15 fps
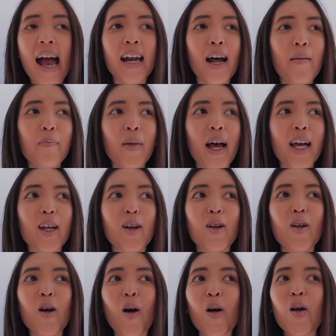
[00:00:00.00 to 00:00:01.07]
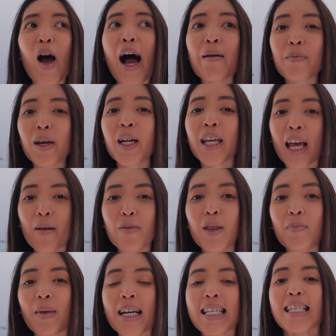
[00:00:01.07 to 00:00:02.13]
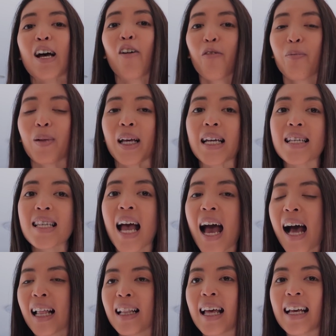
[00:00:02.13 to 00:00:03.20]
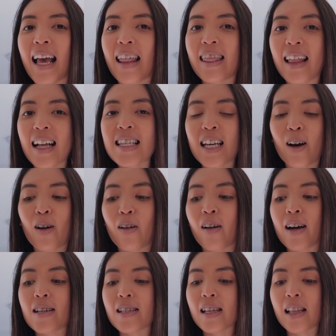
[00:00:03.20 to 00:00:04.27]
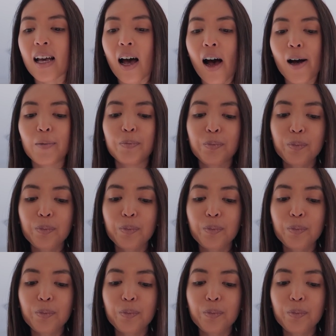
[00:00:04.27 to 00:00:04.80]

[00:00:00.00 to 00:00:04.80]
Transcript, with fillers: And I'm like, no, I'm gonna keep them myself, please. Like, that's how crazy they are.